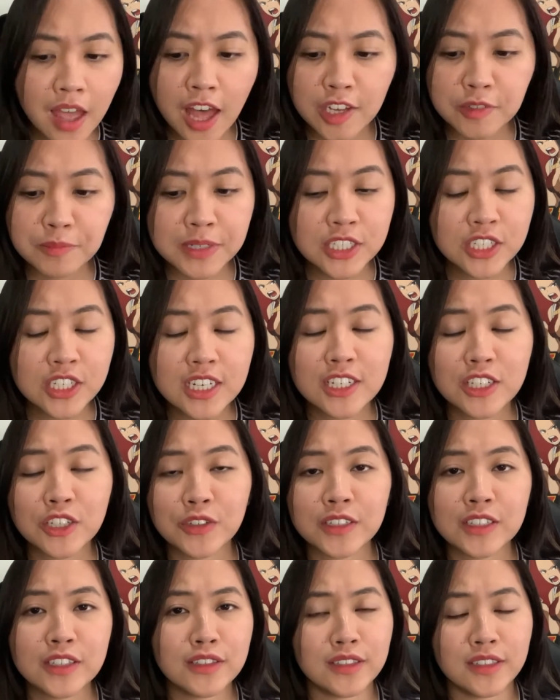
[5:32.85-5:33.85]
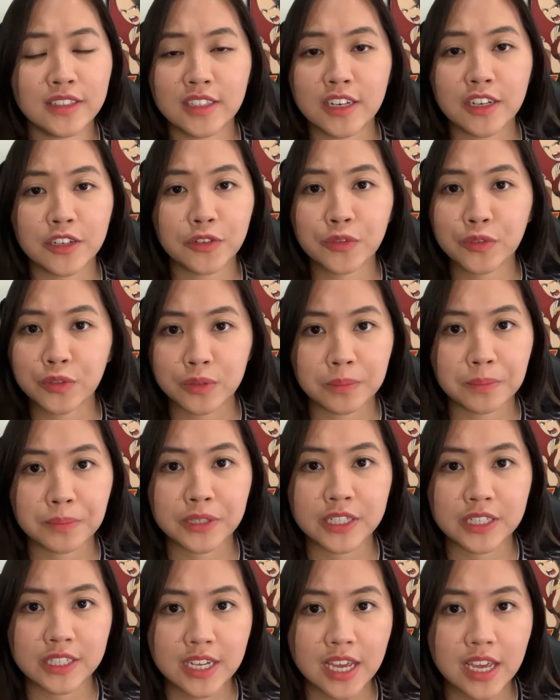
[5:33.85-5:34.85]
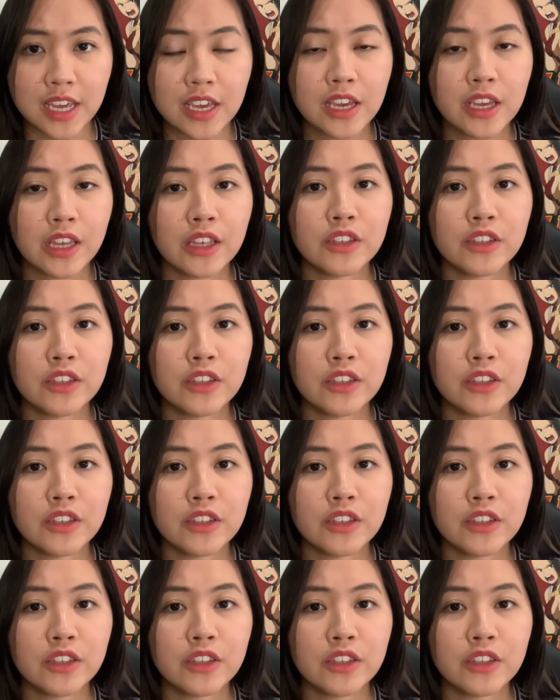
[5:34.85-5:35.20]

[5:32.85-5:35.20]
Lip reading: How much interest does it accrue per day?